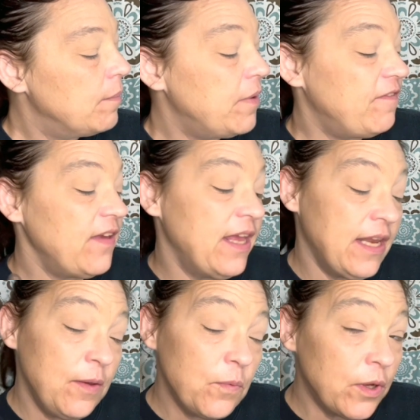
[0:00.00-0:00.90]
But if
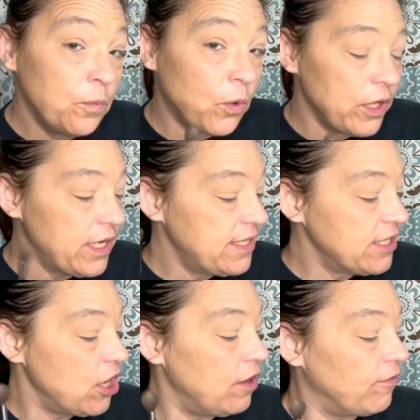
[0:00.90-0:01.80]
anyone were to
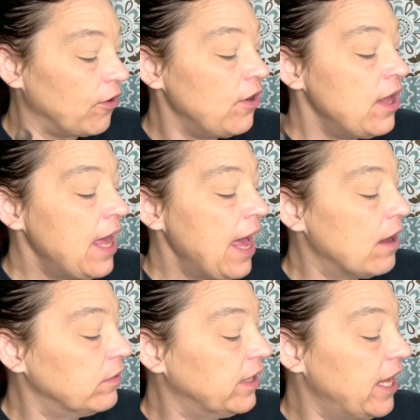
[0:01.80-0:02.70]
discover
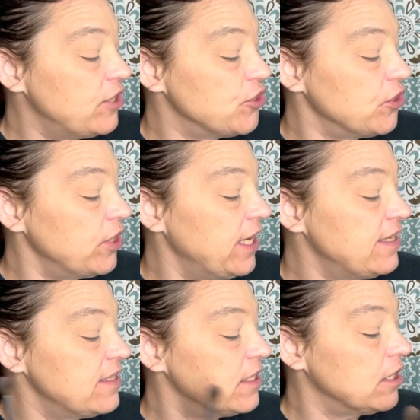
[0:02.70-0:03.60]
how Ledger is
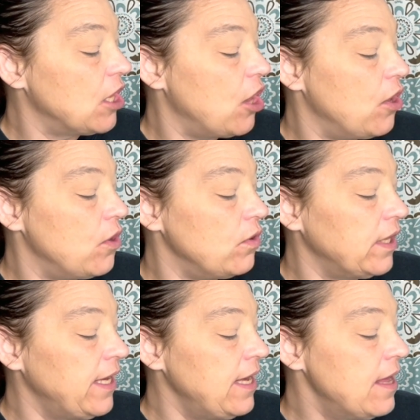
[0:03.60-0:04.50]

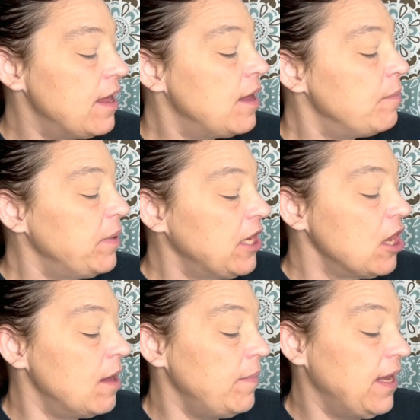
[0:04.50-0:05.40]
slowly
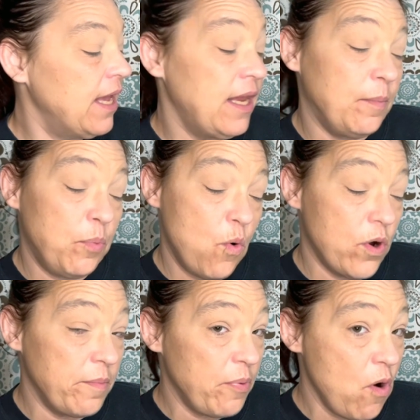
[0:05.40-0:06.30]
becoming an
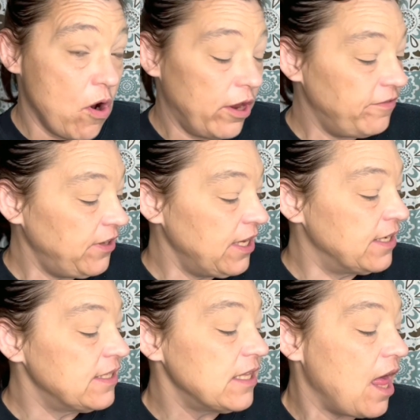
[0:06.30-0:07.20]
important part of
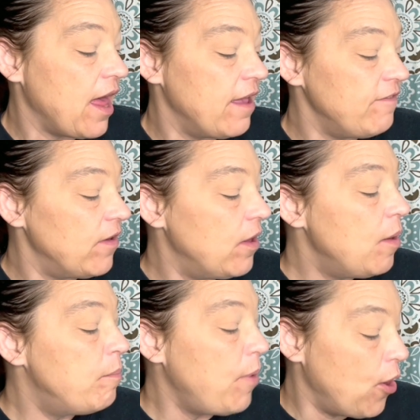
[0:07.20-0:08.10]
Kenna's life,
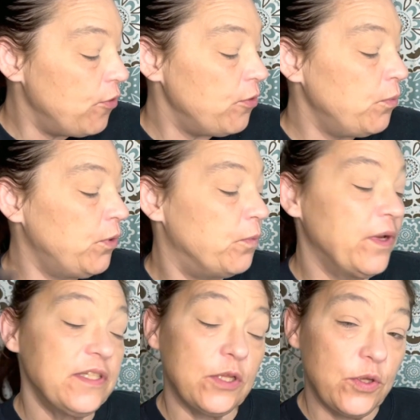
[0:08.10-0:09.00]
both would
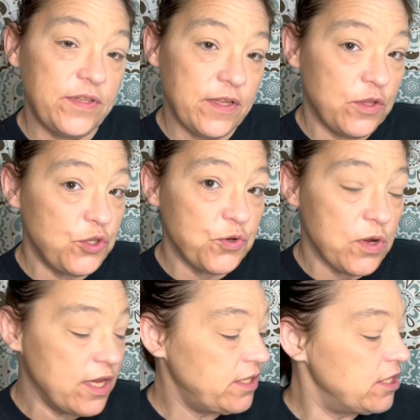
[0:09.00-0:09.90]
risk losing the
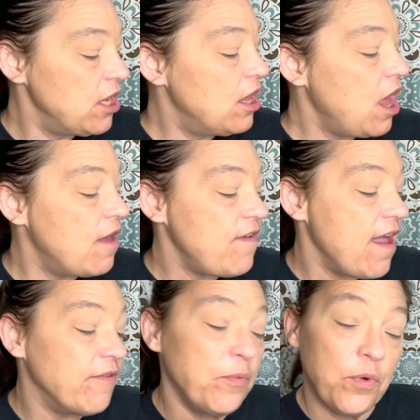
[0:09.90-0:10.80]
trust of
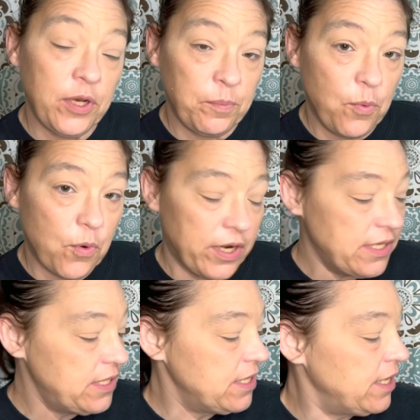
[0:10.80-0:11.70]
everyone
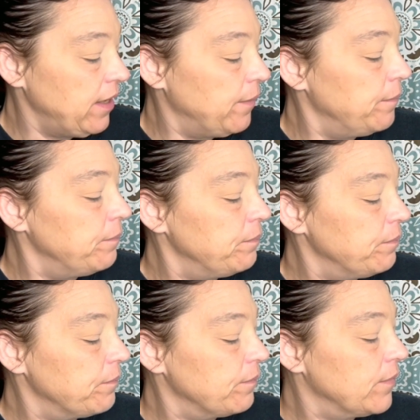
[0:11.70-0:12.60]
important to them.
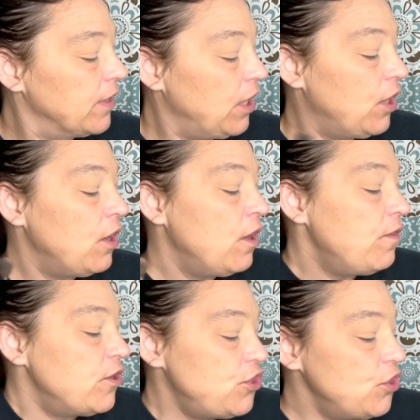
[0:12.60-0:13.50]

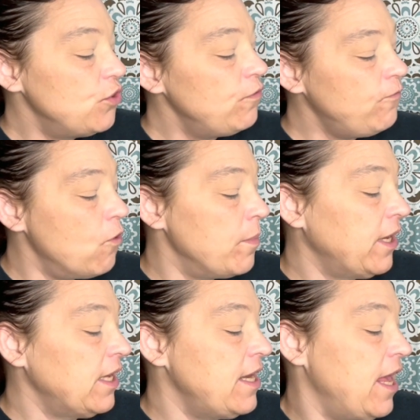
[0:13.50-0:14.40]
The two form a
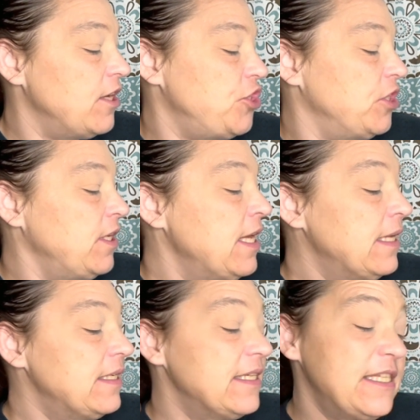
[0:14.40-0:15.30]
connection
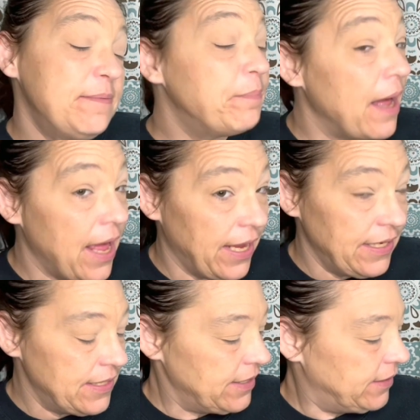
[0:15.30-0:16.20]

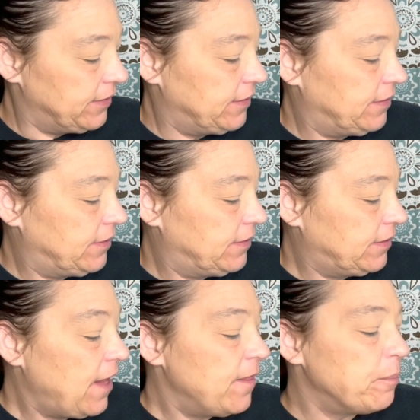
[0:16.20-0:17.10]
despite
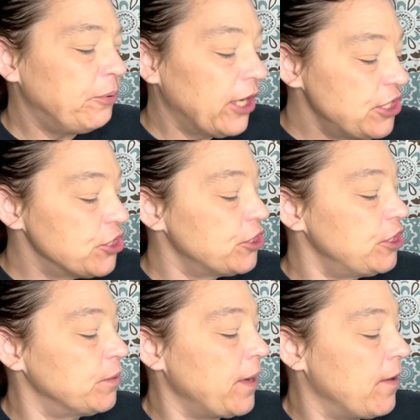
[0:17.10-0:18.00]
the pressure
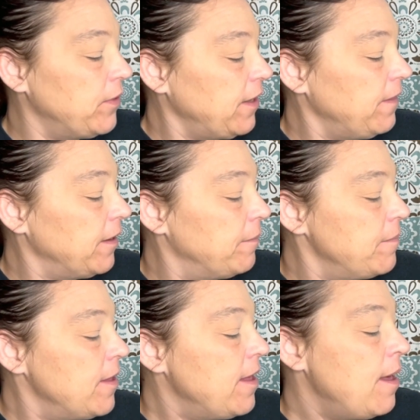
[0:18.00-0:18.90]
surrounding
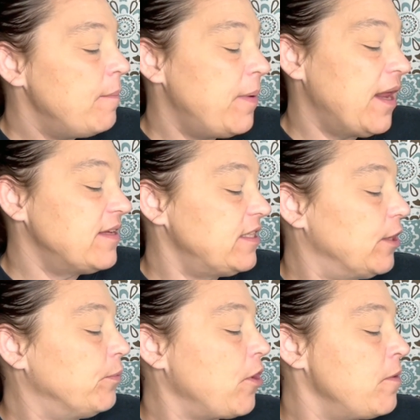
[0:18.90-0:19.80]
them, but as
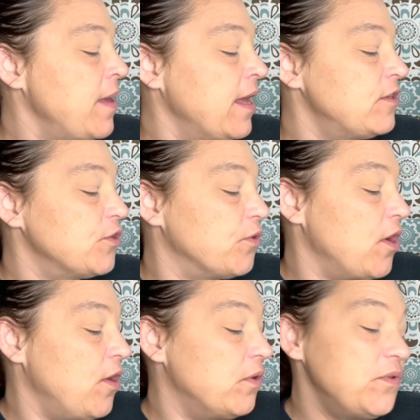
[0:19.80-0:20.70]
their romance
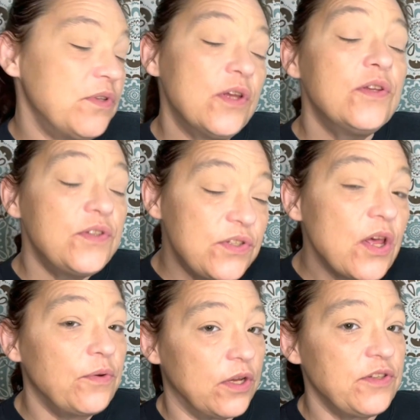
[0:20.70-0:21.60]
grows,
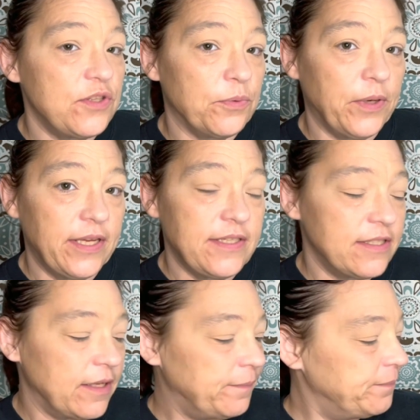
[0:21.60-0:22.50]
so does the risk.